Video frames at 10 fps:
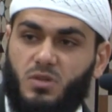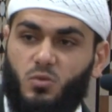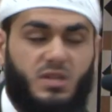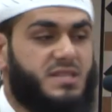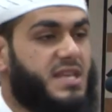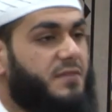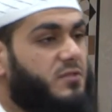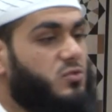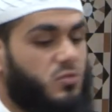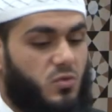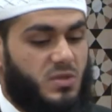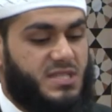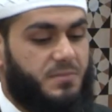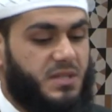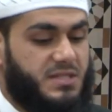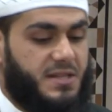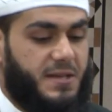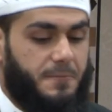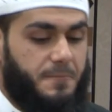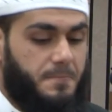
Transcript: And what does it have to do with what's happening today?